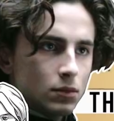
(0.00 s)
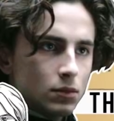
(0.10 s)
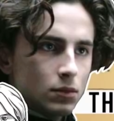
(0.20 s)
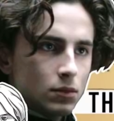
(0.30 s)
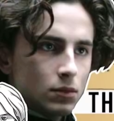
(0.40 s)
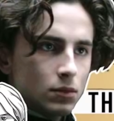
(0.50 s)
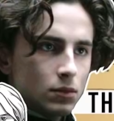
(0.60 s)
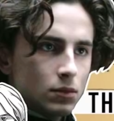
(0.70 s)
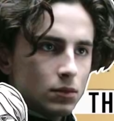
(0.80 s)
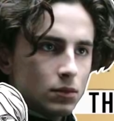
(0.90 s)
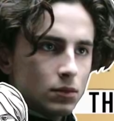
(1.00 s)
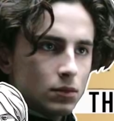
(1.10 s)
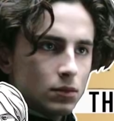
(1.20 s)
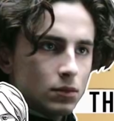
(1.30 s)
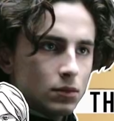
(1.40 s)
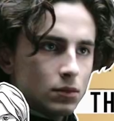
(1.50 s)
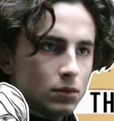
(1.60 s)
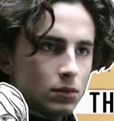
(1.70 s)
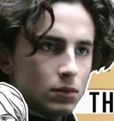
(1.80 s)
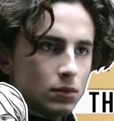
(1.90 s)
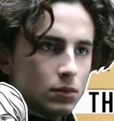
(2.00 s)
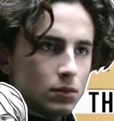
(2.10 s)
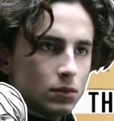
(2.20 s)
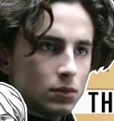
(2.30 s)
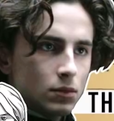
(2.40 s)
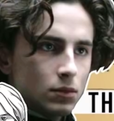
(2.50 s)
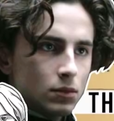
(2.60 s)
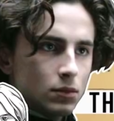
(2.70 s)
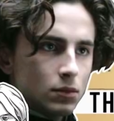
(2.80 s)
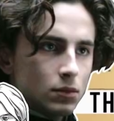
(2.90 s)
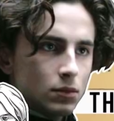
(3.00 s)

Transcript: [no speech]